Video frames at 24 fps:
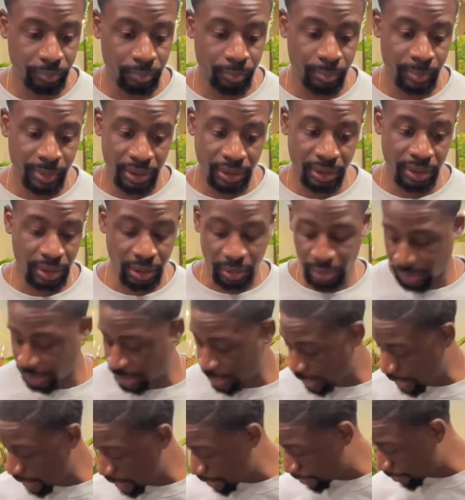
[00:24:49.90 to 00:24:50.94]
But yeah, I
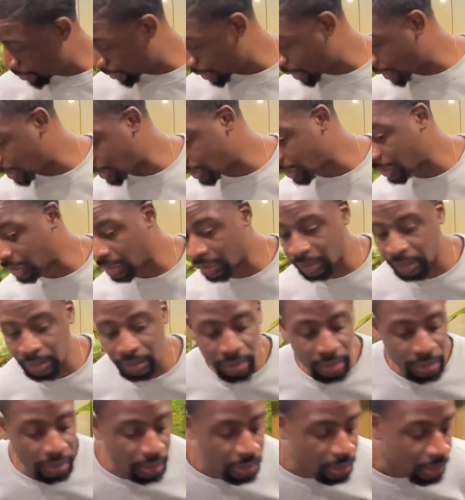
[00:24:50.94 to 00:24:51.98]
got my like
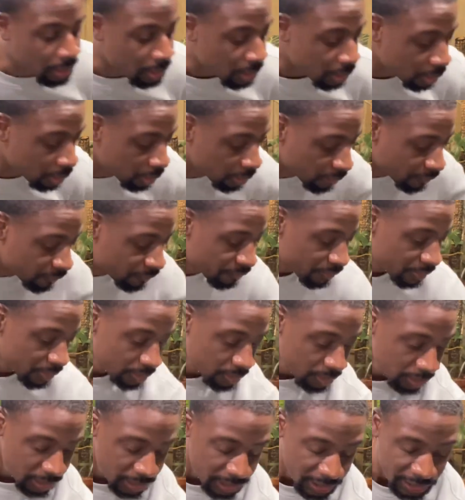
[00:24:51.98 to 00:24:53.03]
little
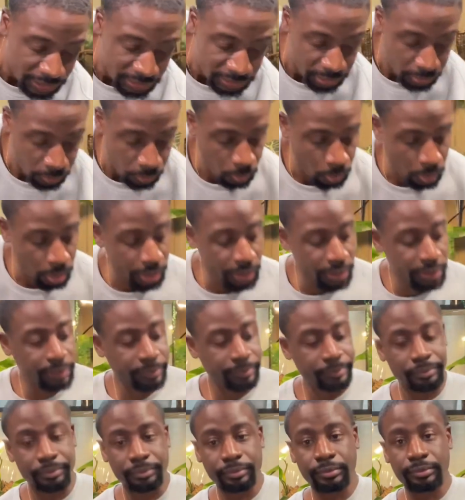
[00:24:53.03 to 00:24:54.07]
fertilizer water,
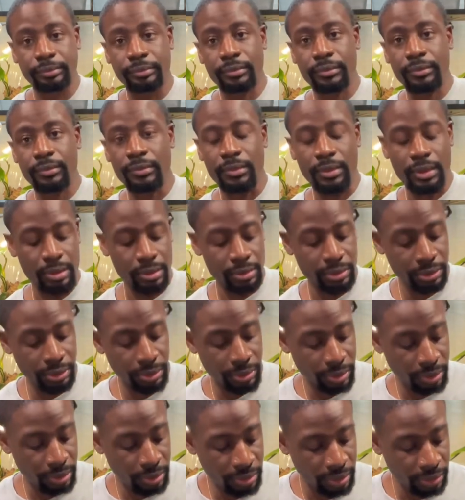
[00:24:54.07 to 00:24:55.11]
so
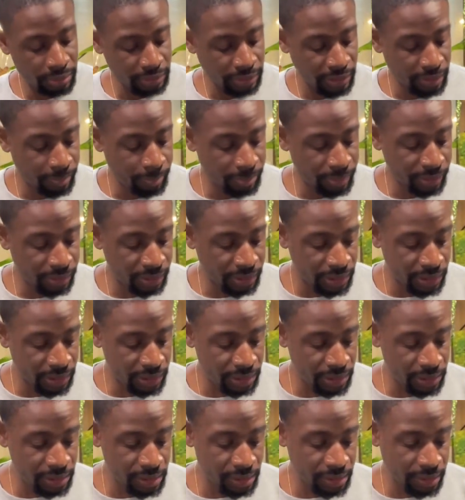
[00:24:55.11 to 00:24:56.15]
of course I'll put that
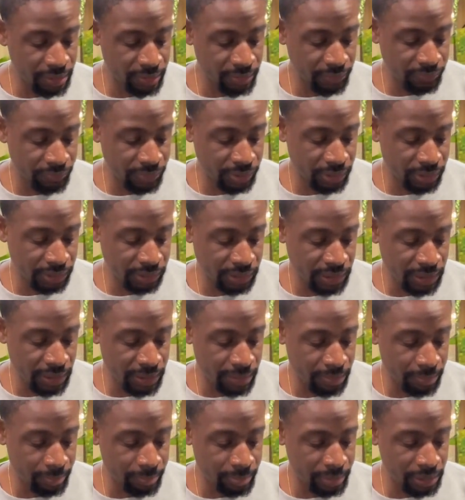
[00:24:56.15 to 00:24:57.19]
in there for the
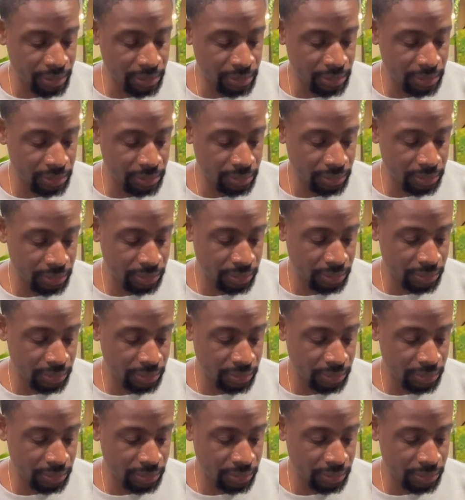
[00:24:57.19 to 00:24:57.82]
time being,